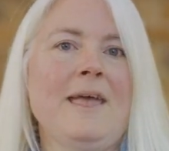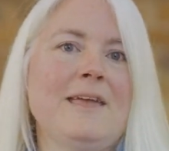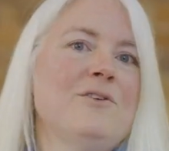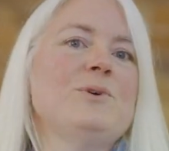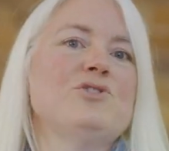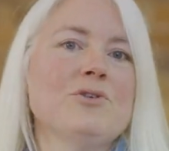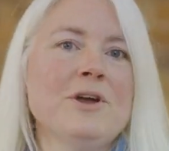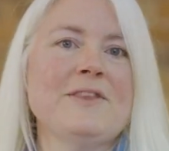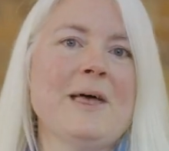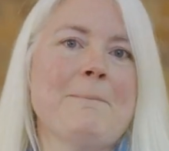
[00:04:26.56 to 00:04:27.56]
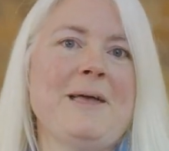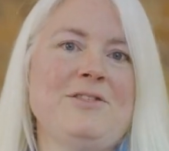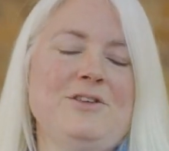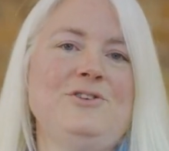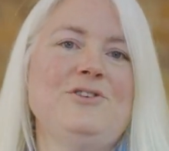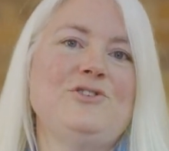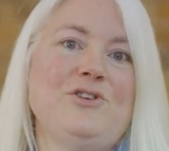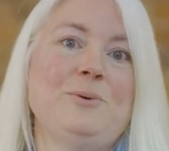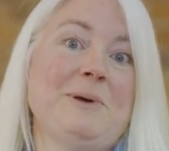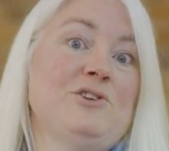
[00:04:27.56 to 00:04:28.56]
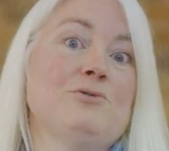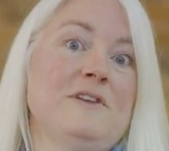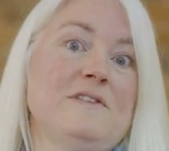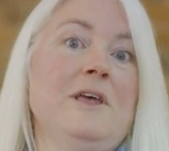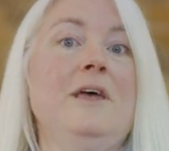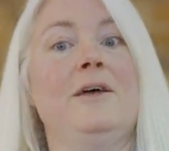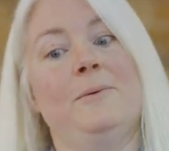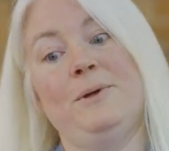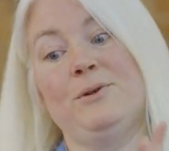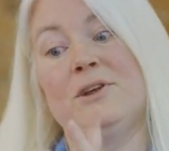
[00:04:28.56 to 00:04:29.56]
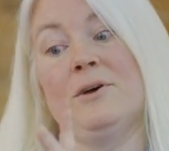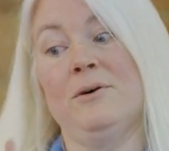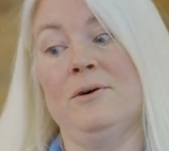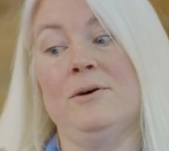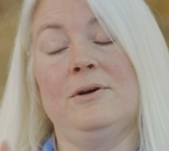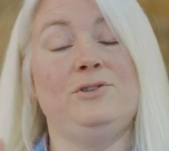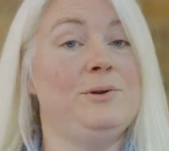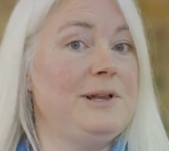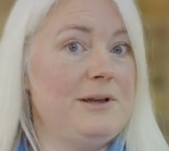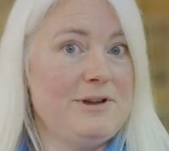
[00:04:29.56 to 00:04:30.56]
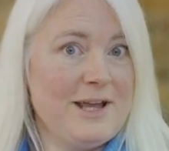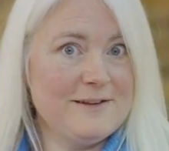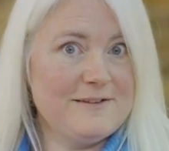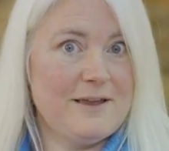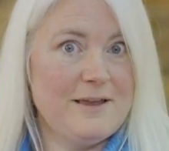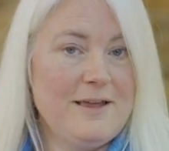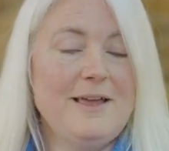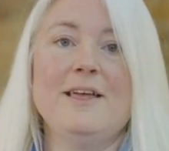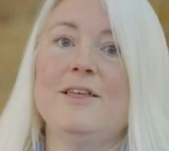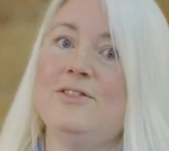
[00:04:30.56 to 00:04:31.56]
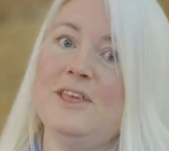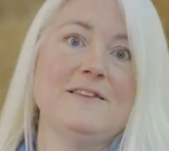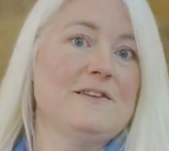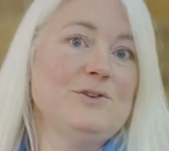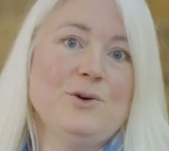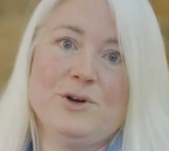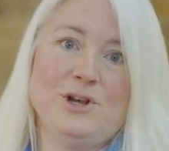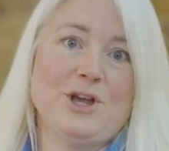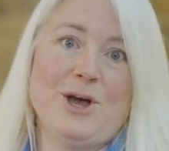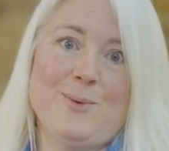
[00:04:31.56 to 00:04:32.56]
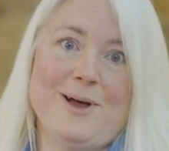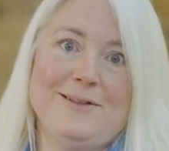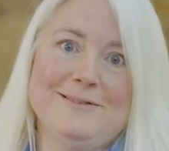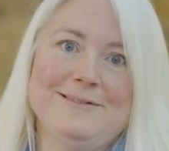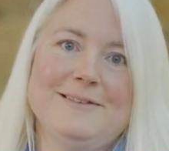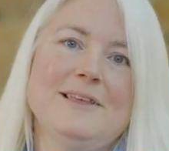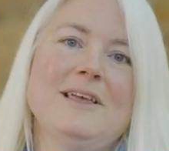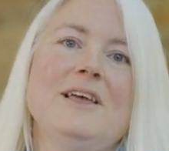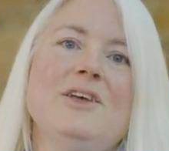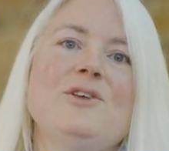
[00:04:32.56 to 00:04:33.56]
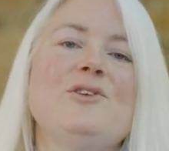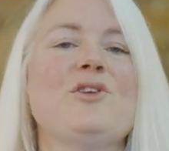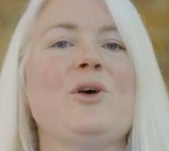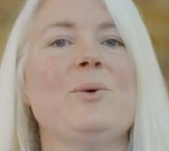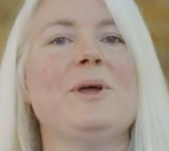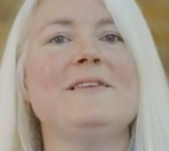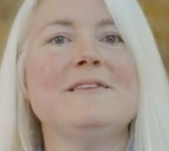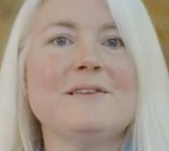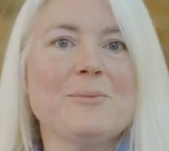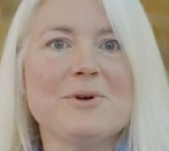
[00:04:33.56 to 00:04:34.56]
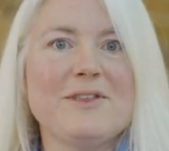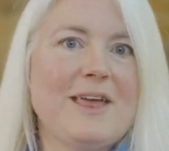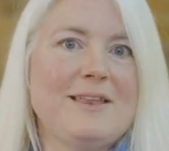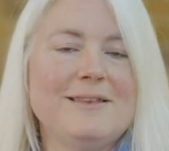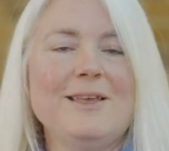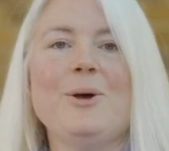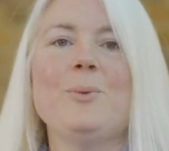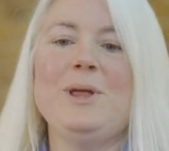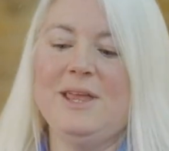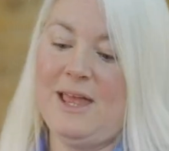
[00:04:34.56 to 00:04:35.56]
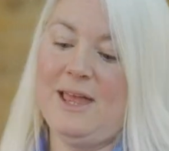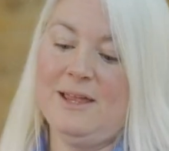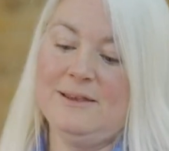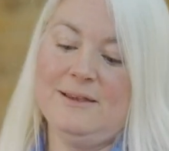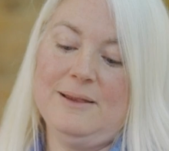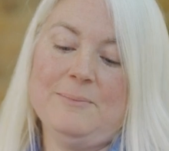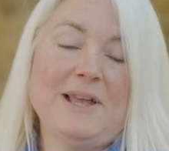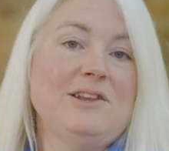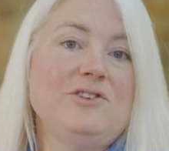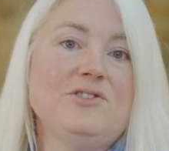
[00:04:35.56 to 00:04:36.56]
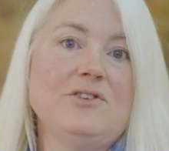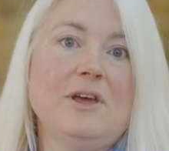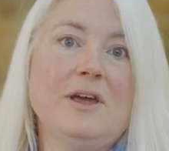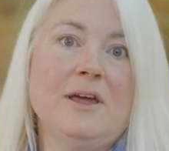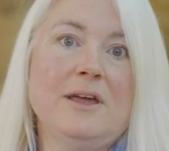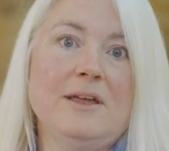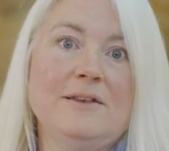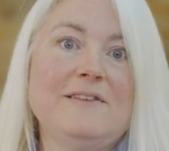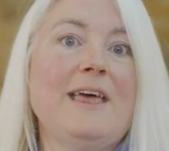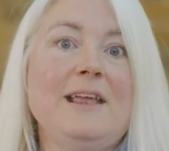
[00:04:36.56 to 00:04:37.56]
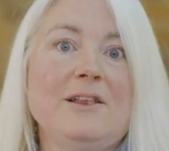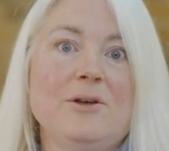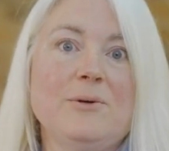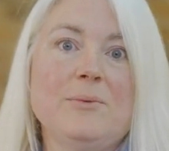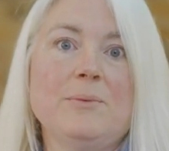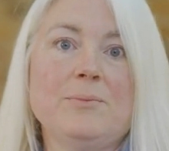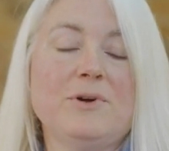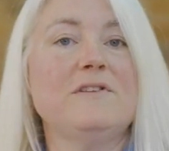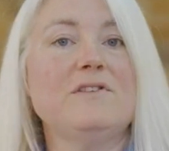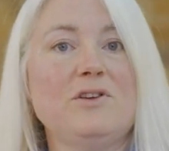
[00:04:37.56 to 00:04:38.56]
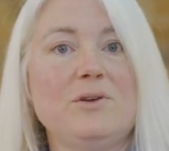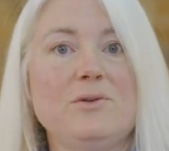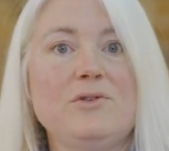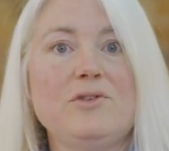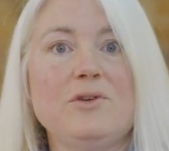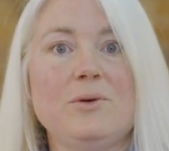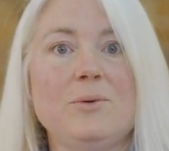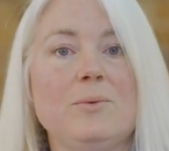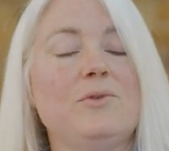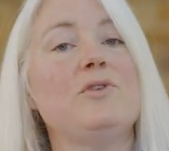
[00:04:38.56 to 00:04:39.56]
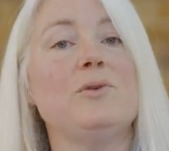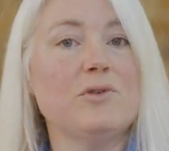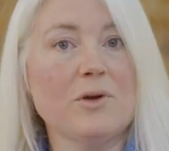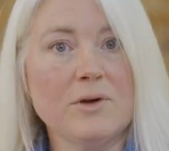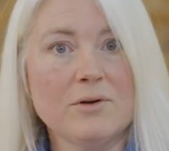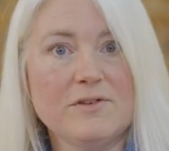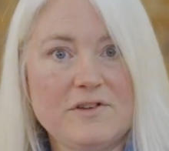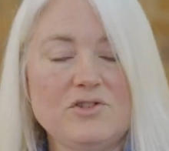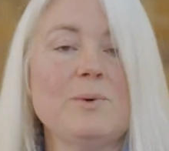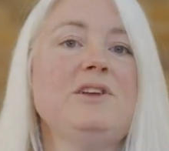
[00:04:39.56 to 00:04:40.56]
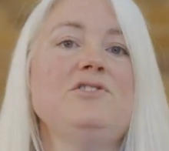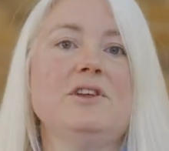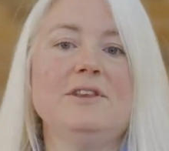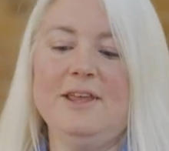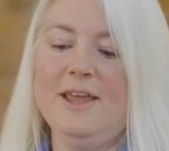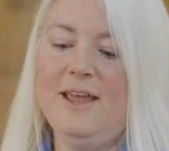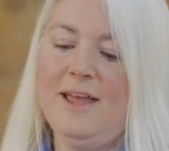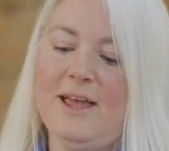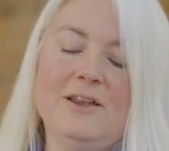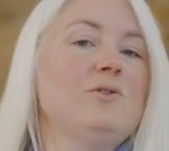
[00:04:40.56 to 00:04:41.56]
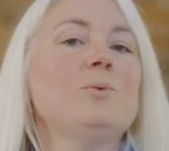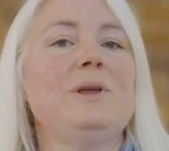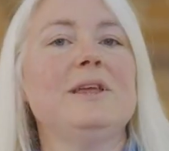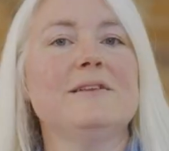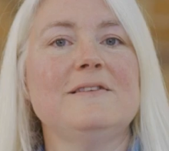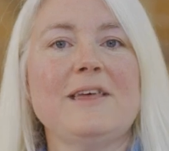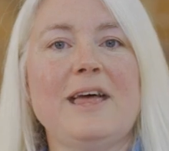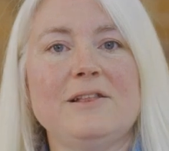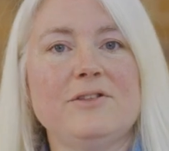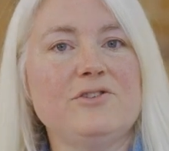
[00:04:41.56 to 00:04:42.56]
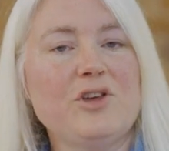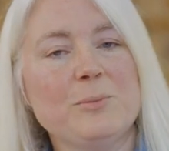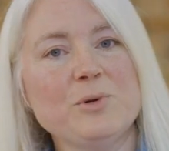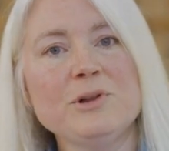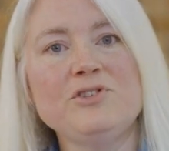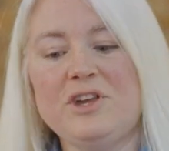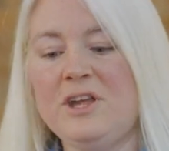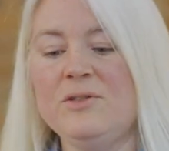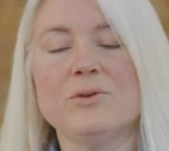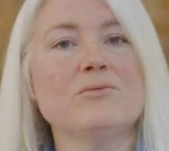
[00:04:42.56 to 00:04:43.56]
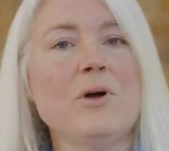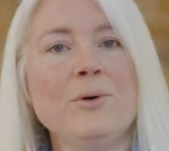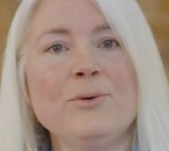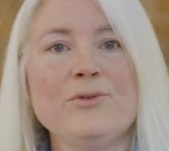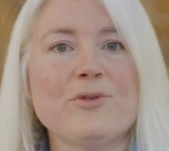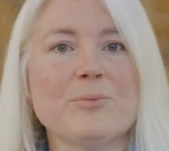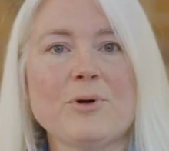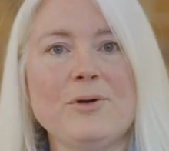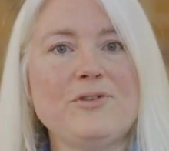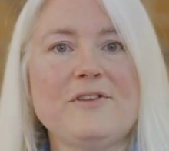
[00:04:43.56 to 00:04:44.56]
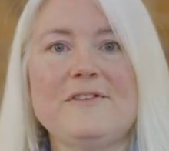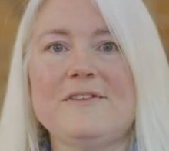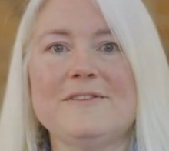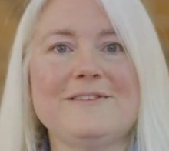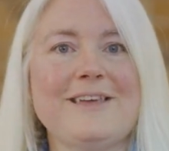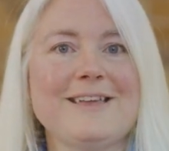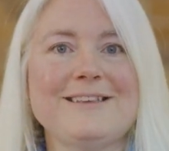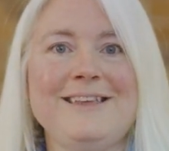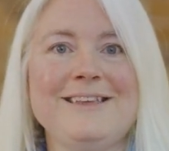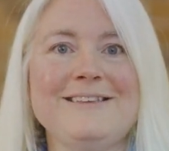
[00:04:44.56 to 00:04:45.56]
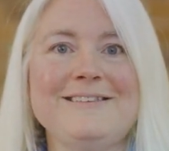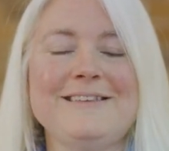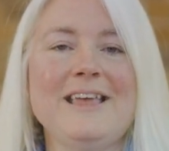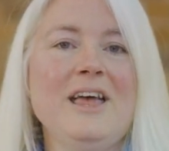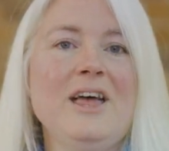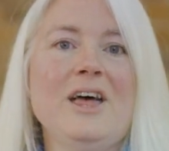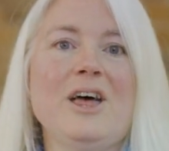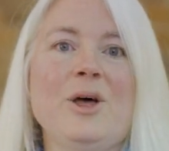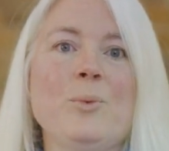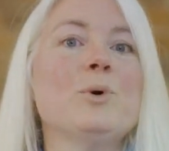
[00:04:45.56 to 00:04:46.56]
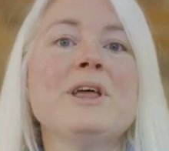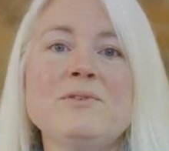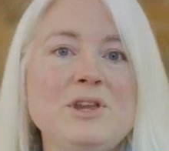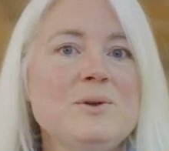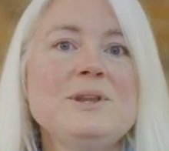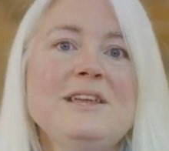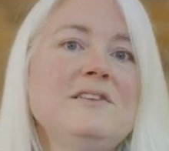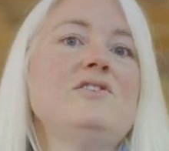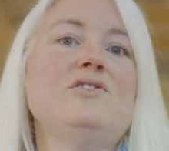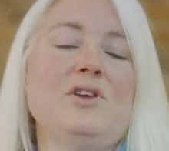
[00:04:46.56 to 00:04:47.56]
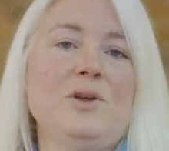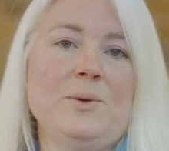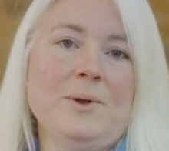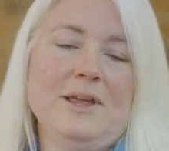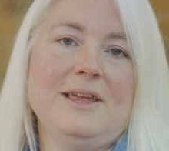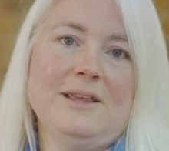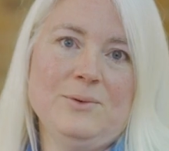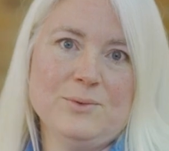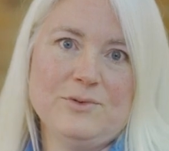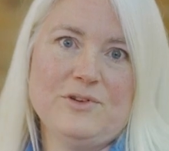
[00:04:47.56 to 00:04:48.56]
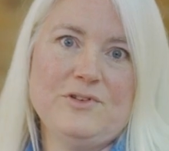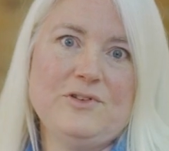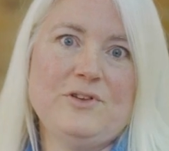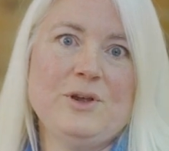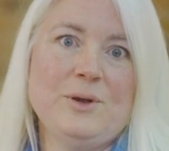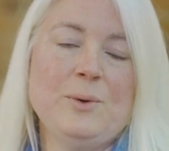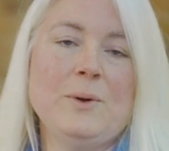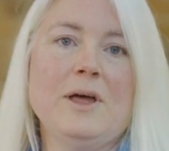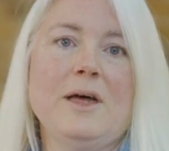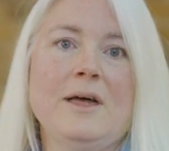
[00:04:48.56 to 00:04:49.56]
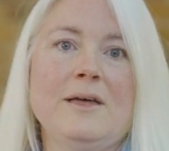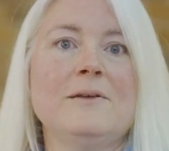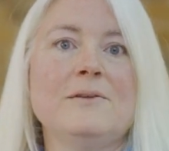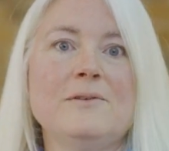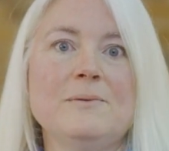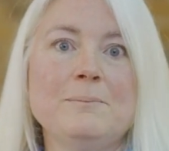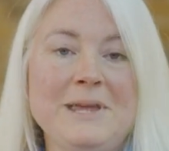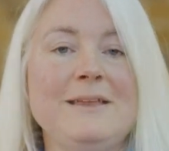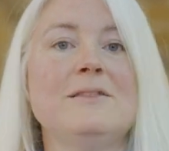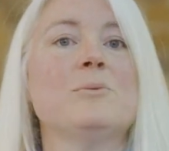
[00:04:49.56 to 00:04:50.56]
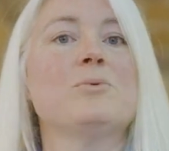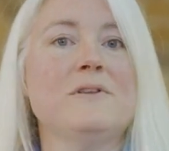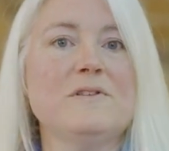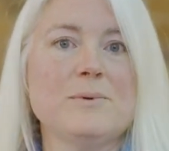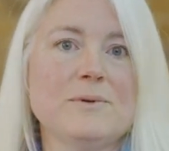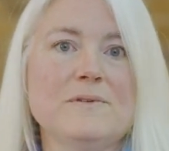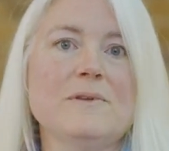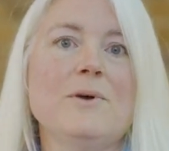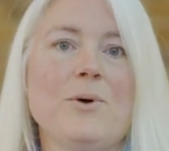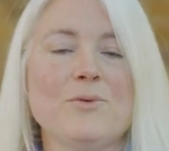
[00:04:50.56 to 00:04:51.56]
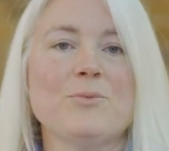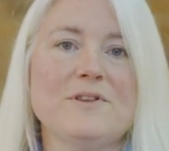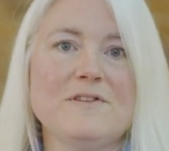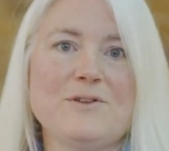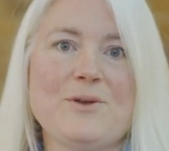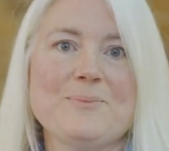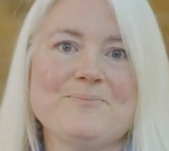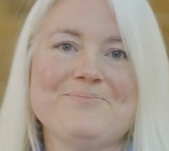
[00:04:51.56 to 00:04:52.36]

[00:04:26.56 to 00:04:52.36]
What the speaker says: If we tried that method to manage risk building our nuclear reactor, things are not going to go well. So in summary then, we can manage and tailor PRINCE2 to suit our situation, and we can tailor the terminology, the roles, the processes, the techniques, whatever you need to do in order to meet the principles of PRINCE2.